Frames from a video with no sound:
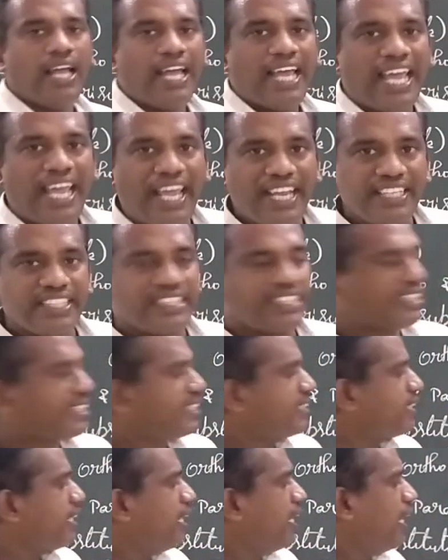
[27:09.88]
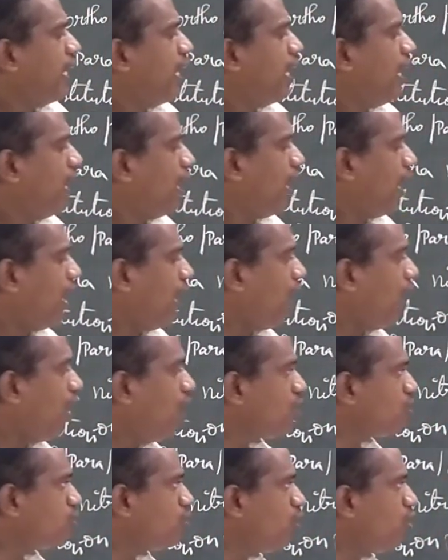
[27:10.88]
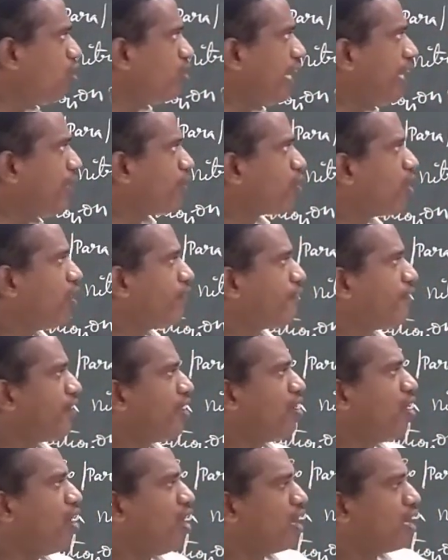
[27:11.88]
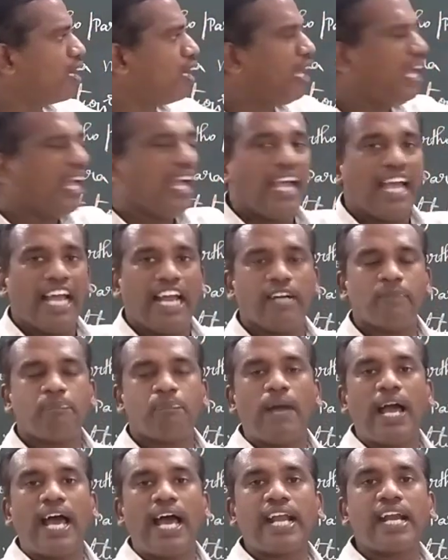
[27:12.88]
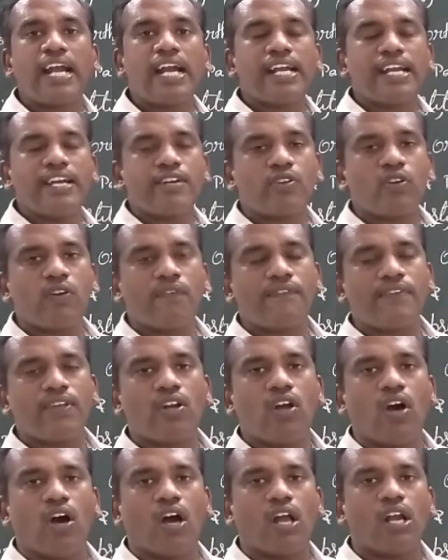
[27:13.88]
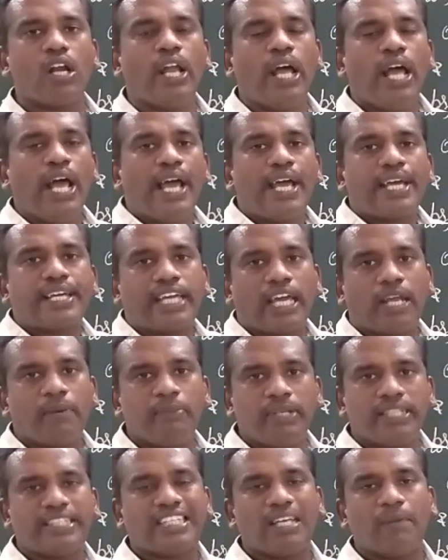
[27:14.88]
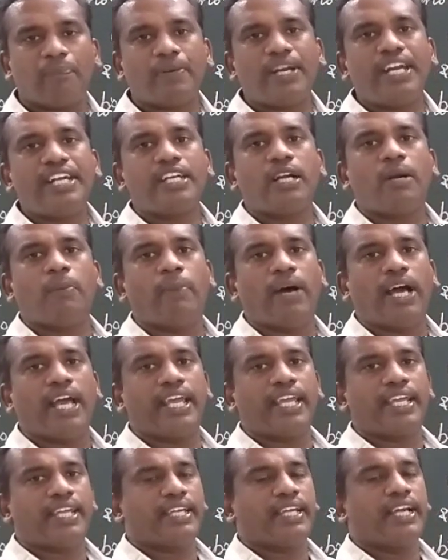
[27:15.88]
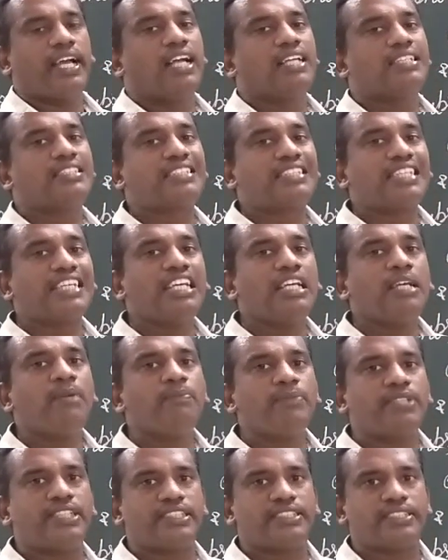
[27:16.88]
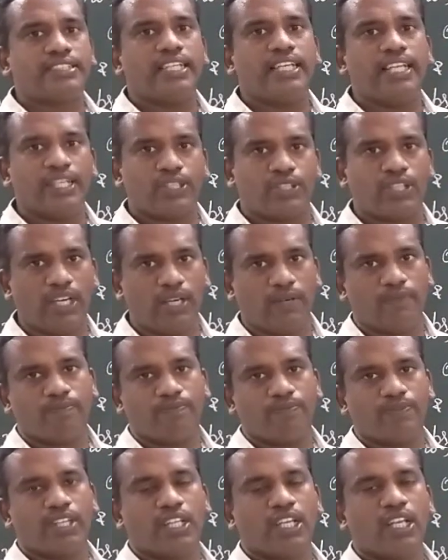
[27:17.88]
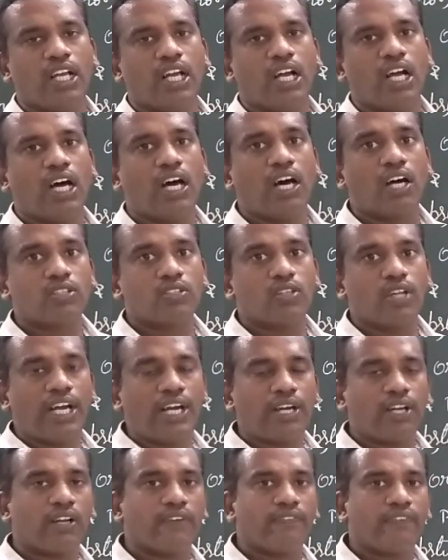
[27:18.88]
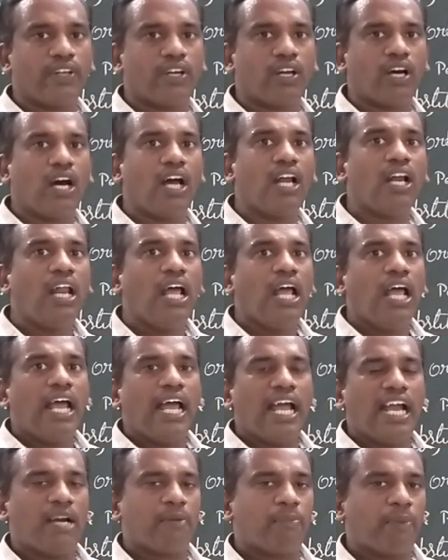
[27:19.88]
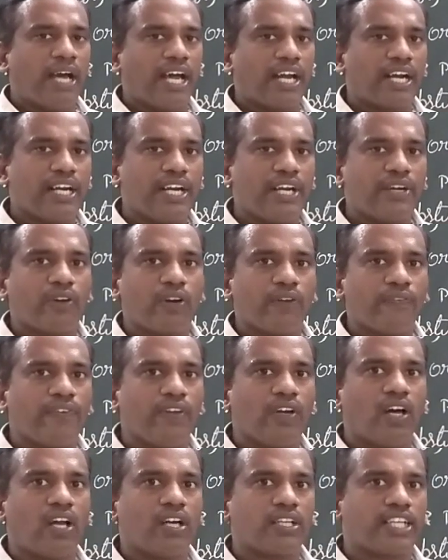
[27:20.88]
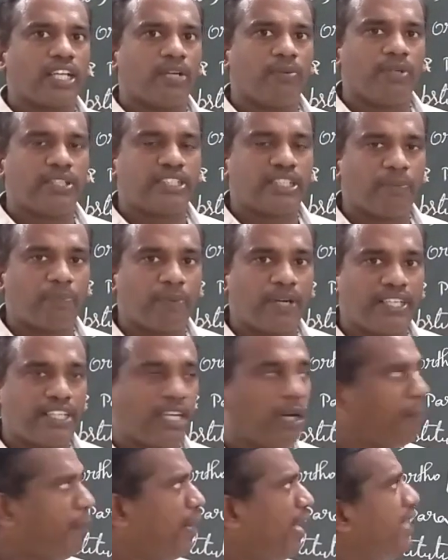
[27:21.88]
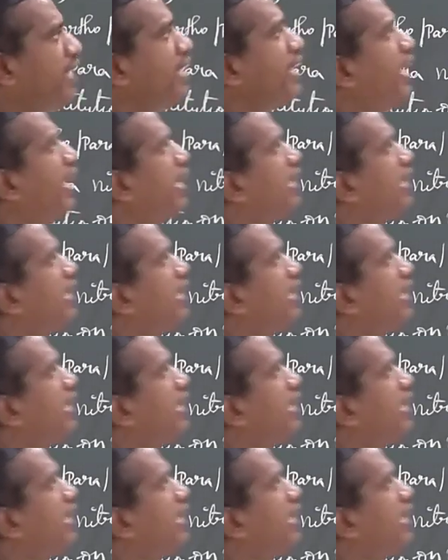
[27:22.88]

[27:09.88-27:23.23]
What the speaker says: Hence, orthonitrophenol and paranitrophenol can be separated by steam distillation. Orthonitrophenol and paranitrophenol can be separated by